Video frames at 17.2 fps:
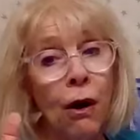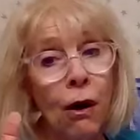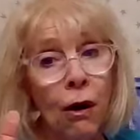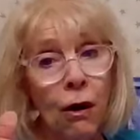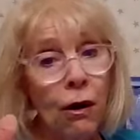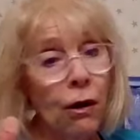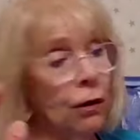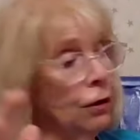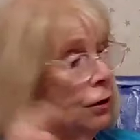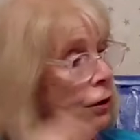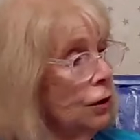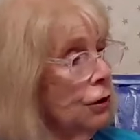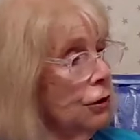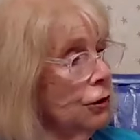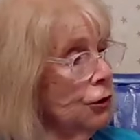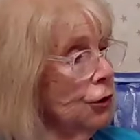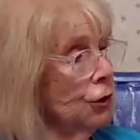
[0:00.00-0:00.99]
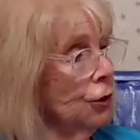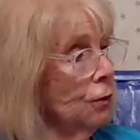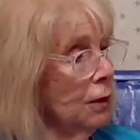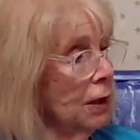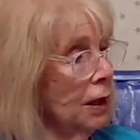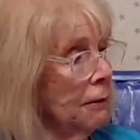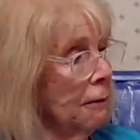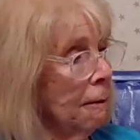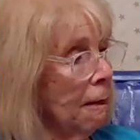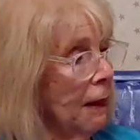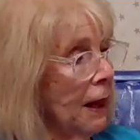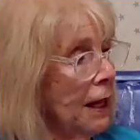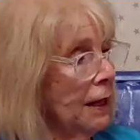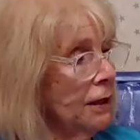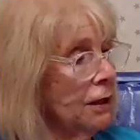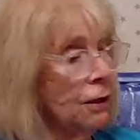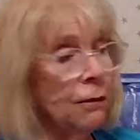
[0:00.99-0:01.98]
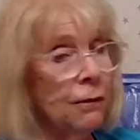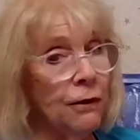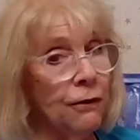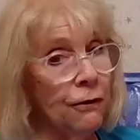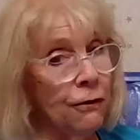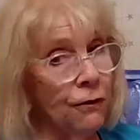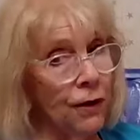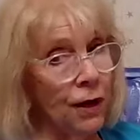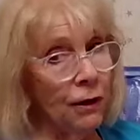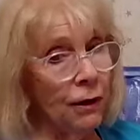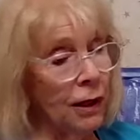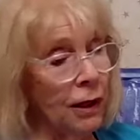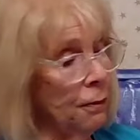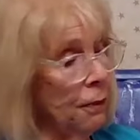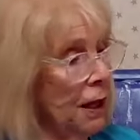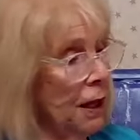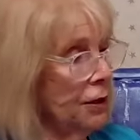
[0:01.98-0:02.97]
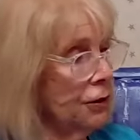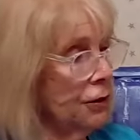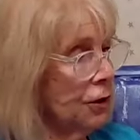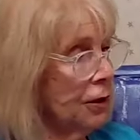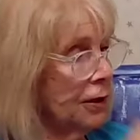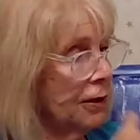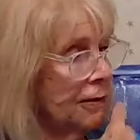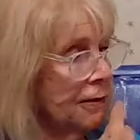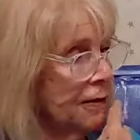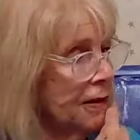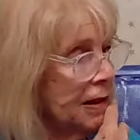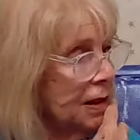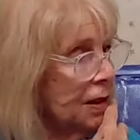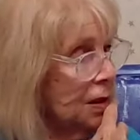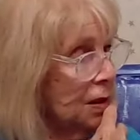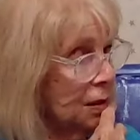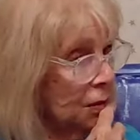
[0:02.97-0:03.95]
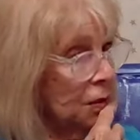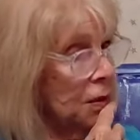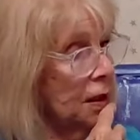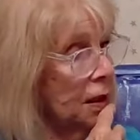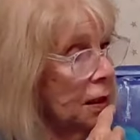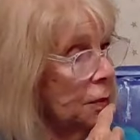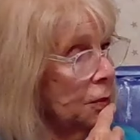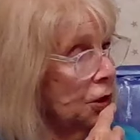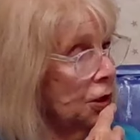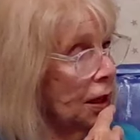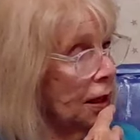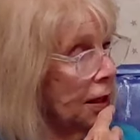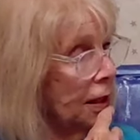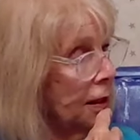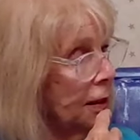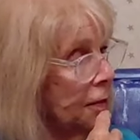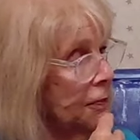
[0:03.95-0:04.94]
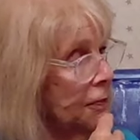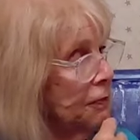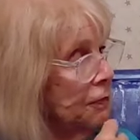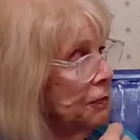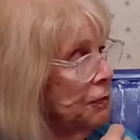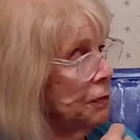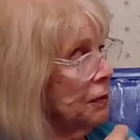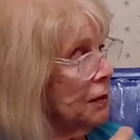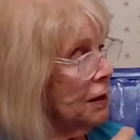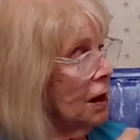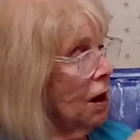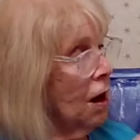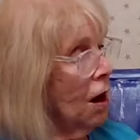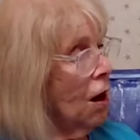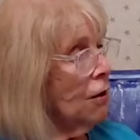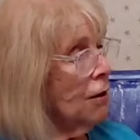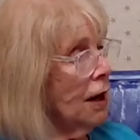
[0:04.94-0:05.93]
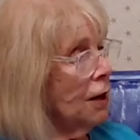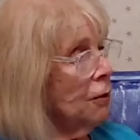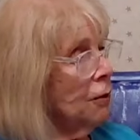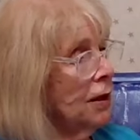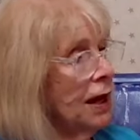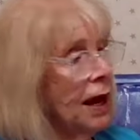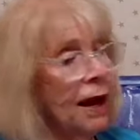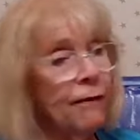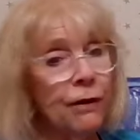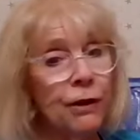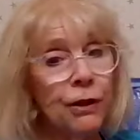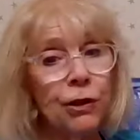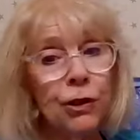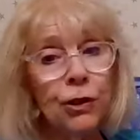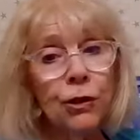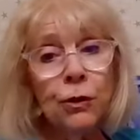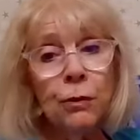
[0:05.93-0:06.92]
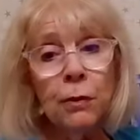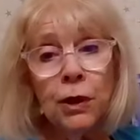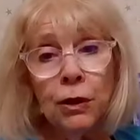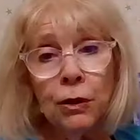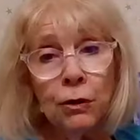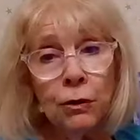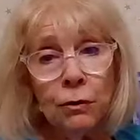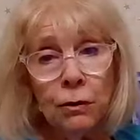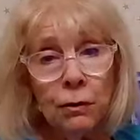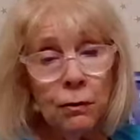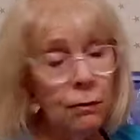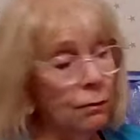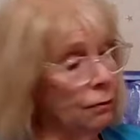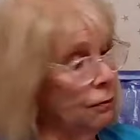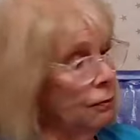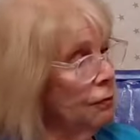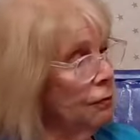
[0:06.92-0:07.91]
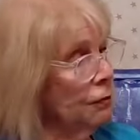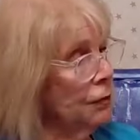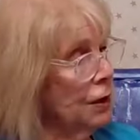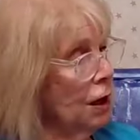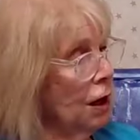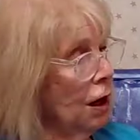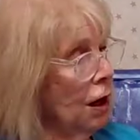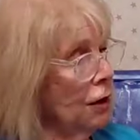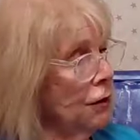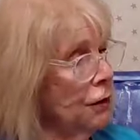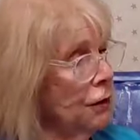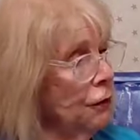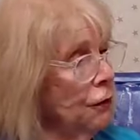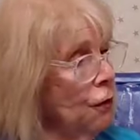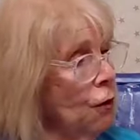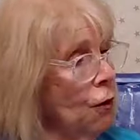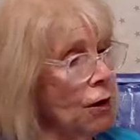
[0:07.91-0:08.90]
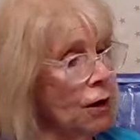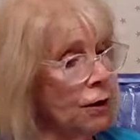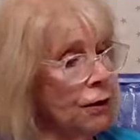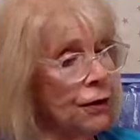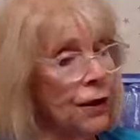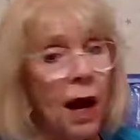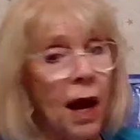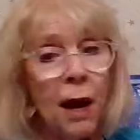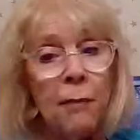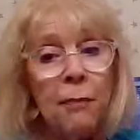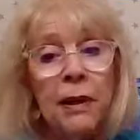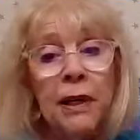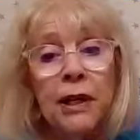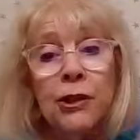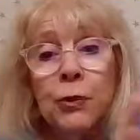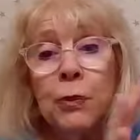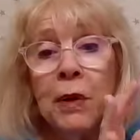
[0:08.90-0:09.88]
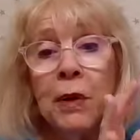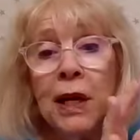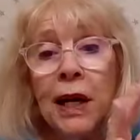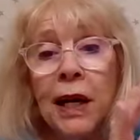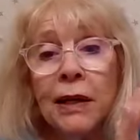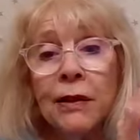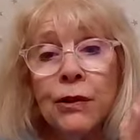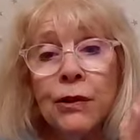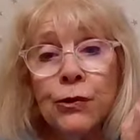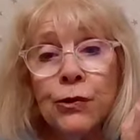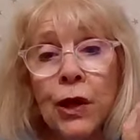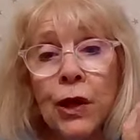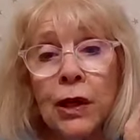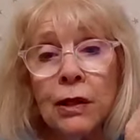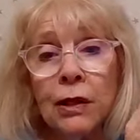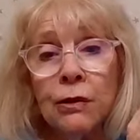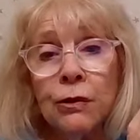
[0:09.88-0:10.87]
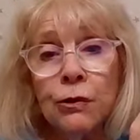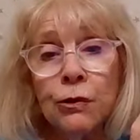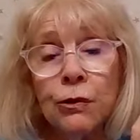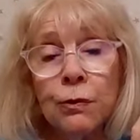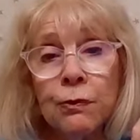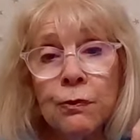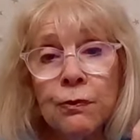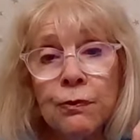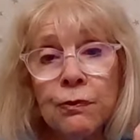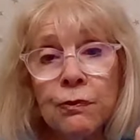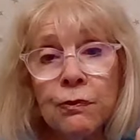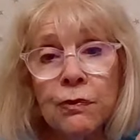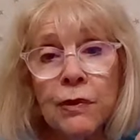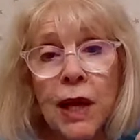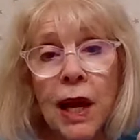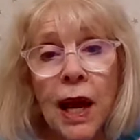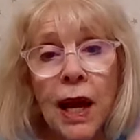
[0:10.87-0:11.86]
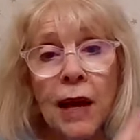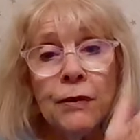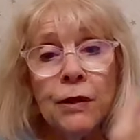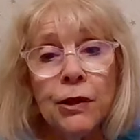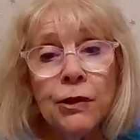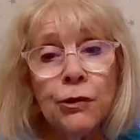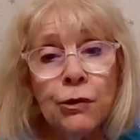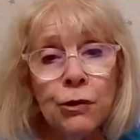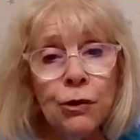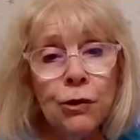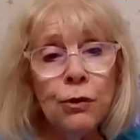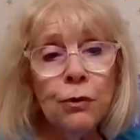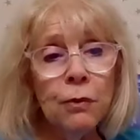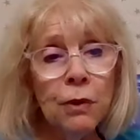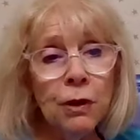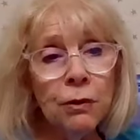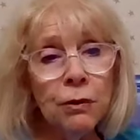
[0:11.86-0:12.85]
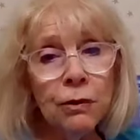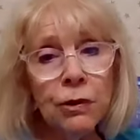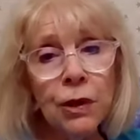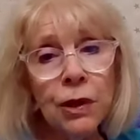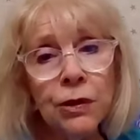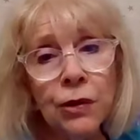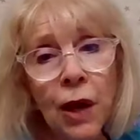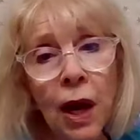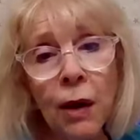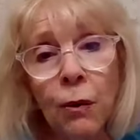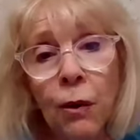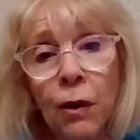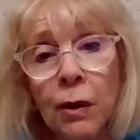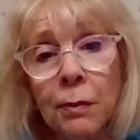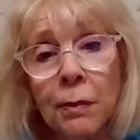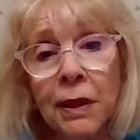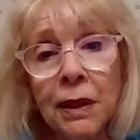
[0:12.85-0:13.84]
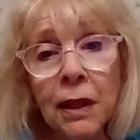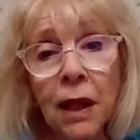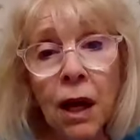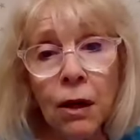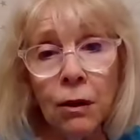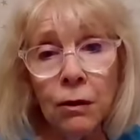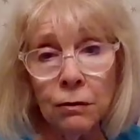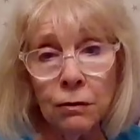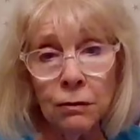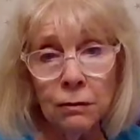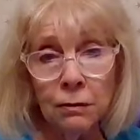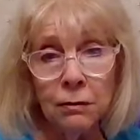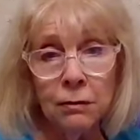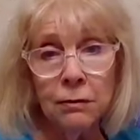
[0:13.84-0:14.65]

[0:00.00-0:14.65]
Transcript: all-consuming. It can be very positive, is what I'm saying. All right, we have a new moon on the 4th, but it's behind the scenes. And this new moon says, I want to be alone.